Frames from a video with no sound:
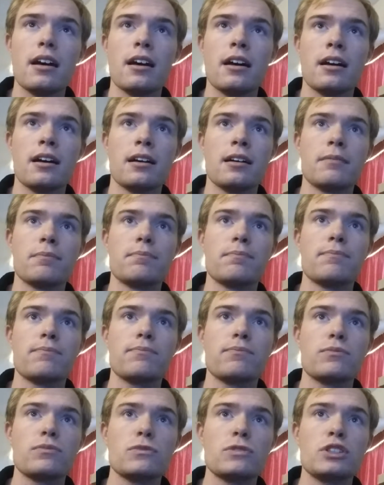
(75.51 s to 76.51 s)
um,
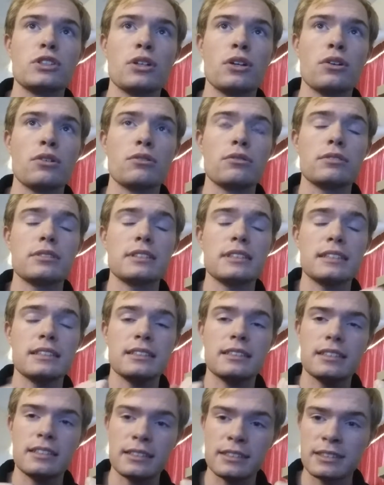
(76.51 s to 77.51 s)
so
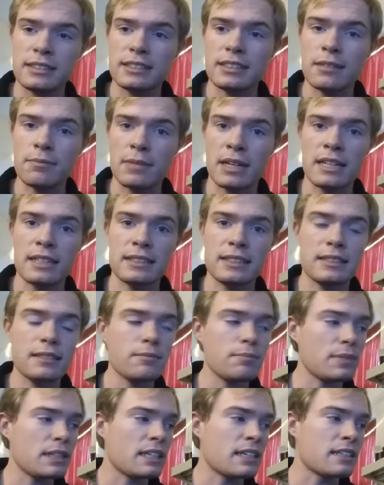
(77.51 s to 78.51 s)
it's
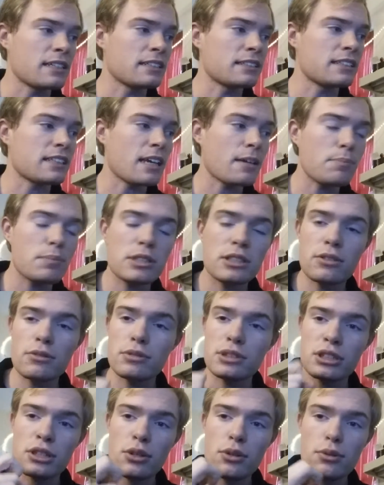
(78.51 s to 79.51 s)
amazing because
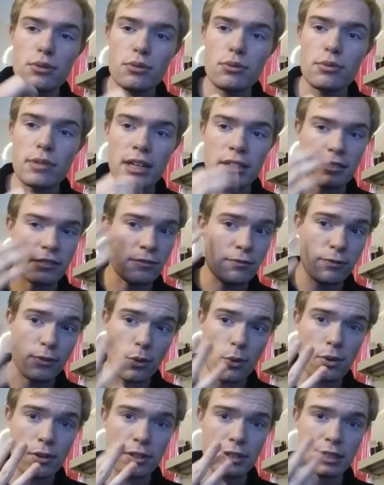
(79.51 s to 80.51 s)
episode two out of
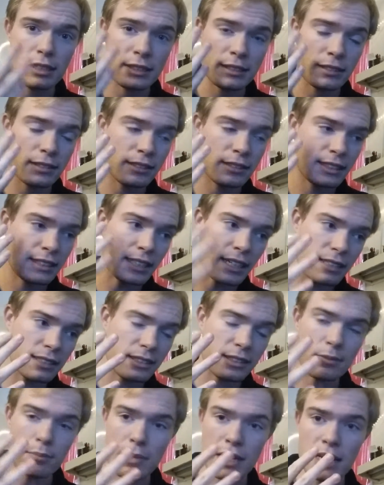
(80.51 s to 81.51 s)
four inside
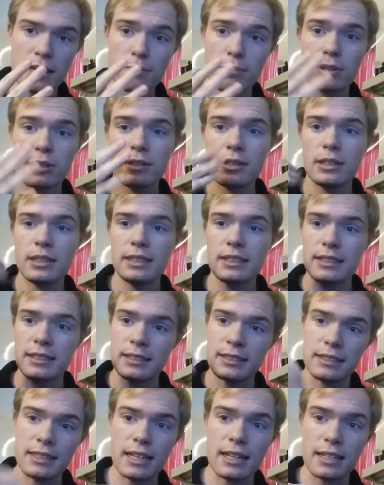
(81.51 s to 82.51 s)
of the map
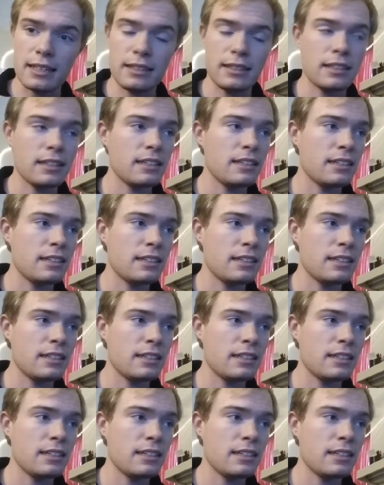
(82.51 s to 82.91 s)
is done.